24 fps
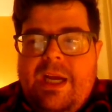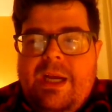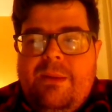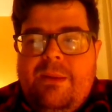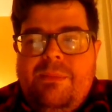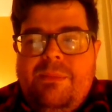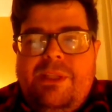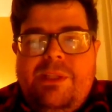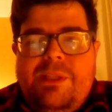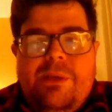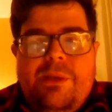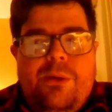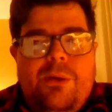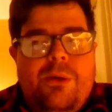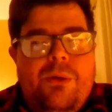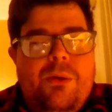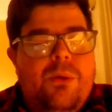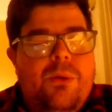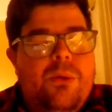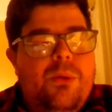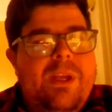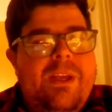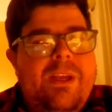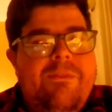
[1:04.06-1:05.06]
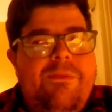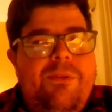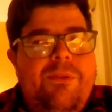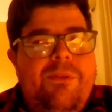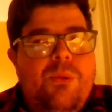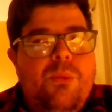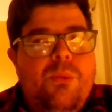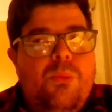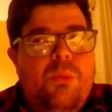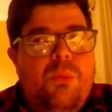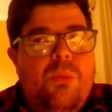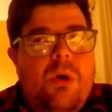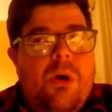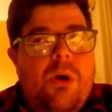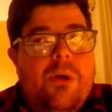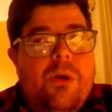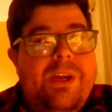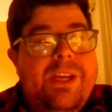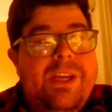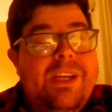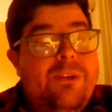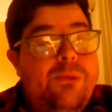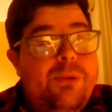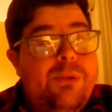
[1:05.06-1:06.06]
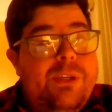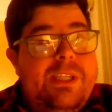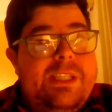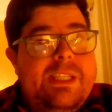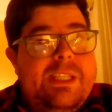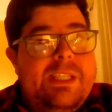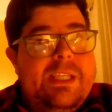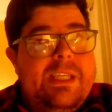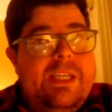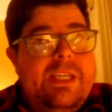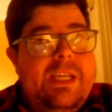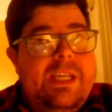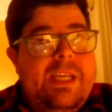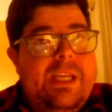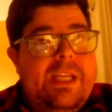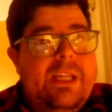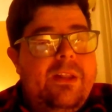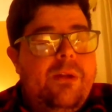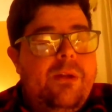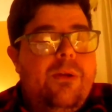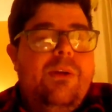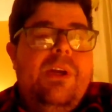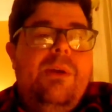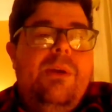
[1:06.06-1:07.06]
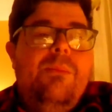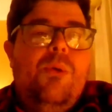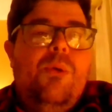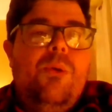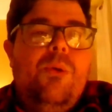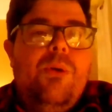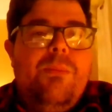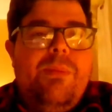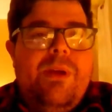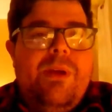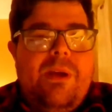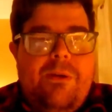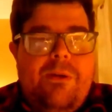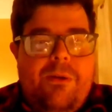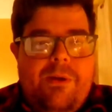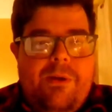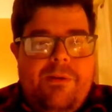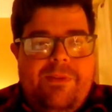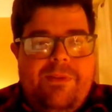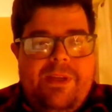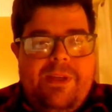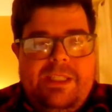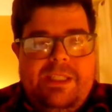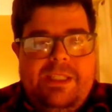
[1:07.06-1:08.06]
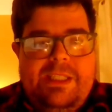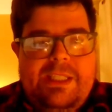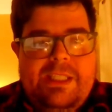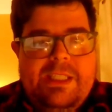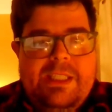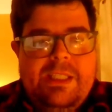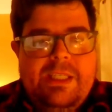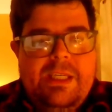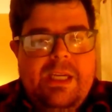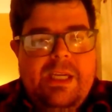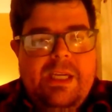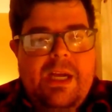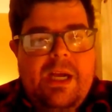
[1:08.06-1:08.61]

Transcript: Um, so if you are interested in learning more about our events,